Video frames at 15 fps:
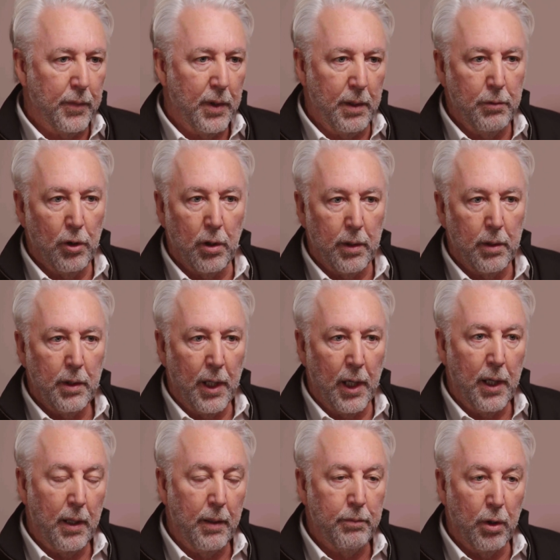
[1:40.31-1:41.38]
He bought
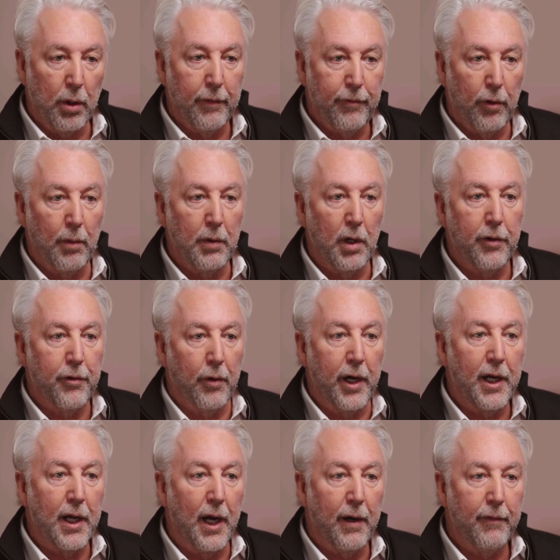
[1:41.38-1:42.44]
a Formula
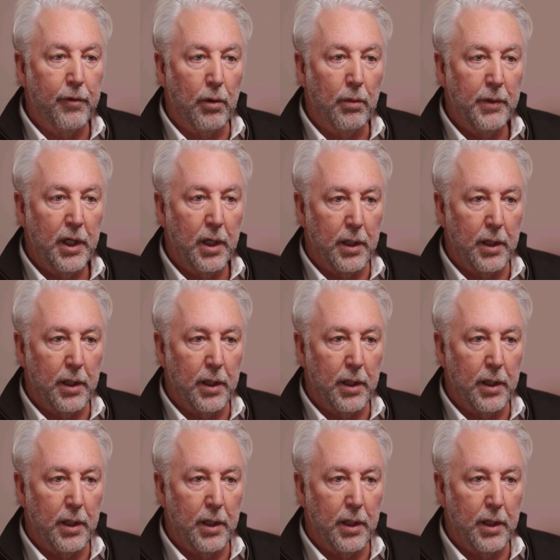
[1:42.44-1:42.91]
3 car for me,